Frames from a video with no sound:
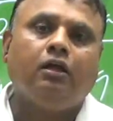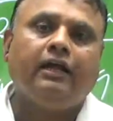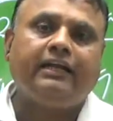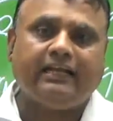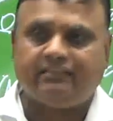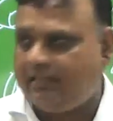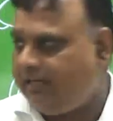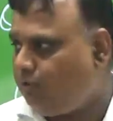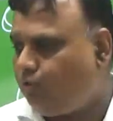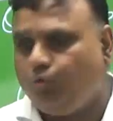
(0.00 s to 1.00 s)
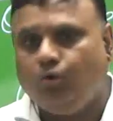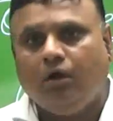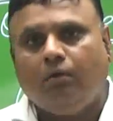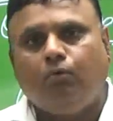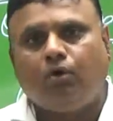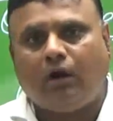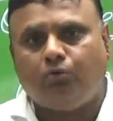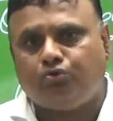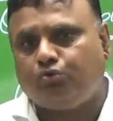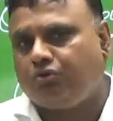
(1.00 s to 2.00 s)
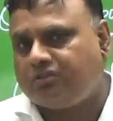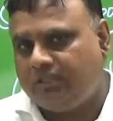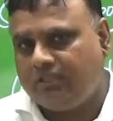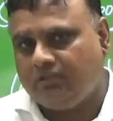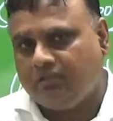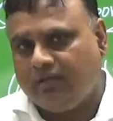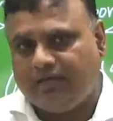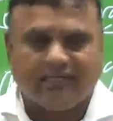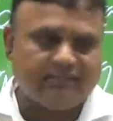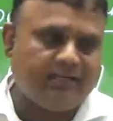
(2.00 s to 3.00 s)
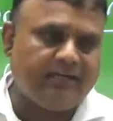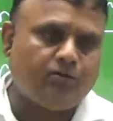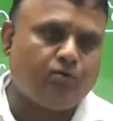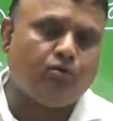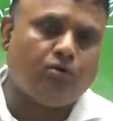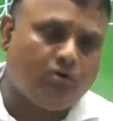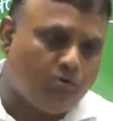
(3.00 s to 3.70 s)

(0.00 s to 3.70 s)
it has led to more outsourcing, it has led to